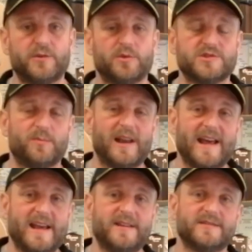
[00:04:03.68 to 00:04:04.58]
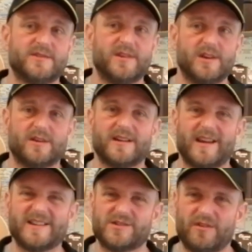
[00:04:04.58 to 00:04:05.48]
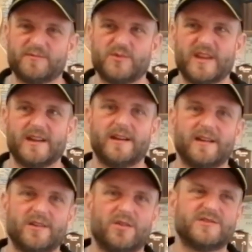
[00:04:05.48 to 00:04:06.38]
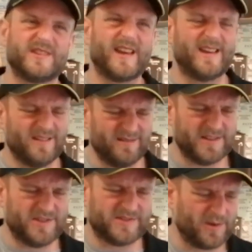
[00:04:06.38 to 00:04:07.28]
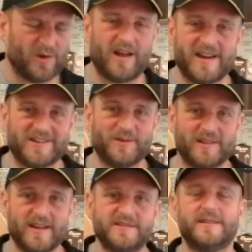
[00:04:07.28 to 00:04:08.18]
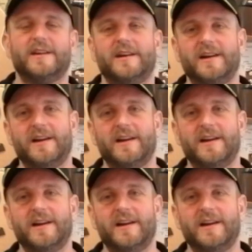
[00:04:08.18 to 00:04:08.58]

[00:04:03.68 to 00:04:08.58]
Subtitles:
comfortable to play so that you're going to get to grips with it and not say, oh, I just don't like doing this.